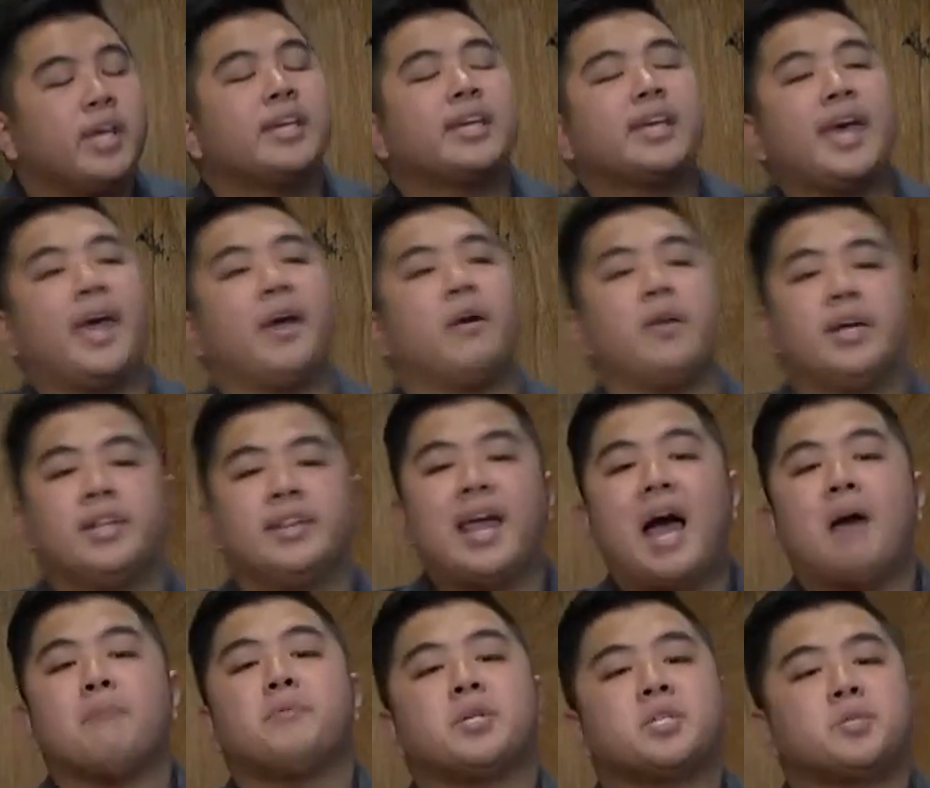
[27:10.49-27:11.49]
carry
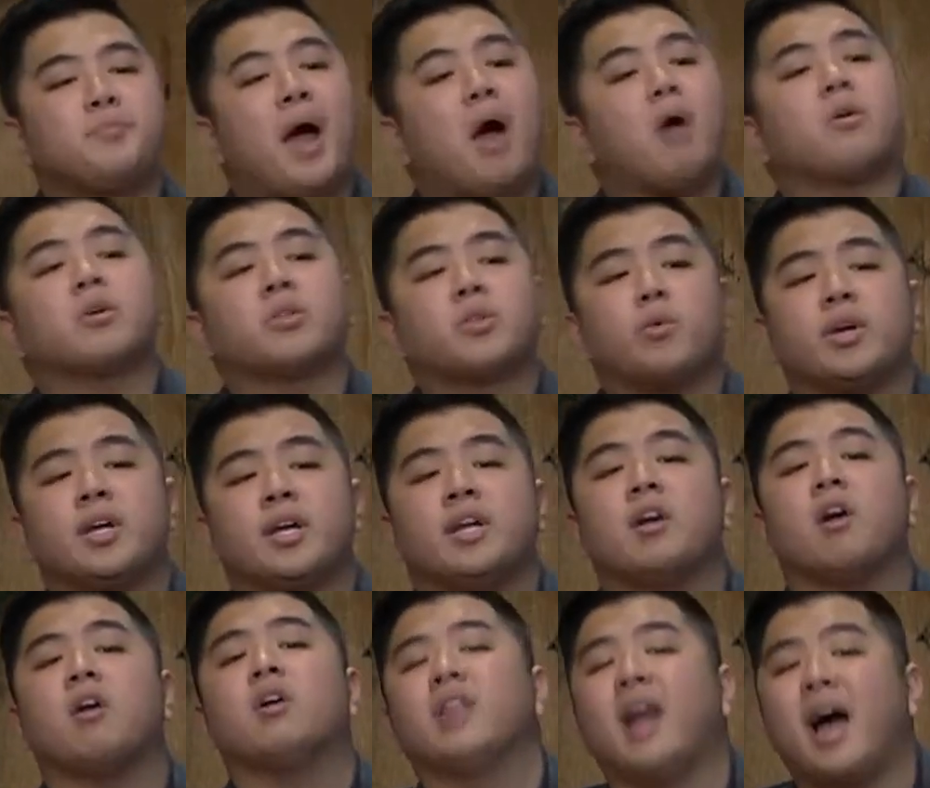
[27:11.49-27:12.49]
that much power and authority in
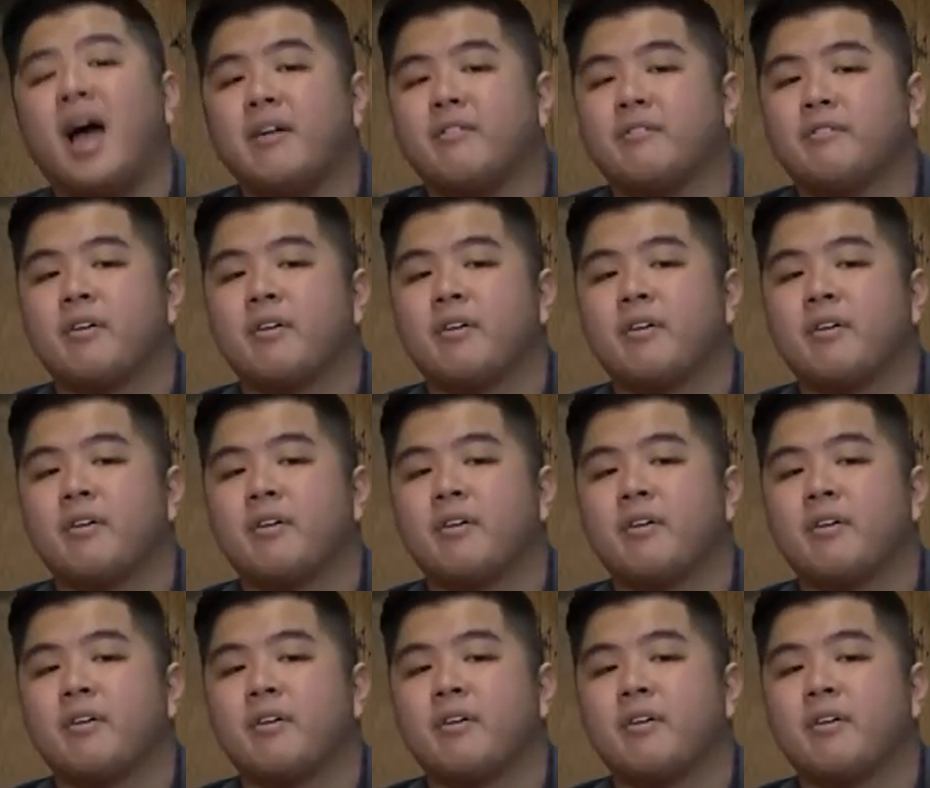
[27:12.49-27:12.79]
our life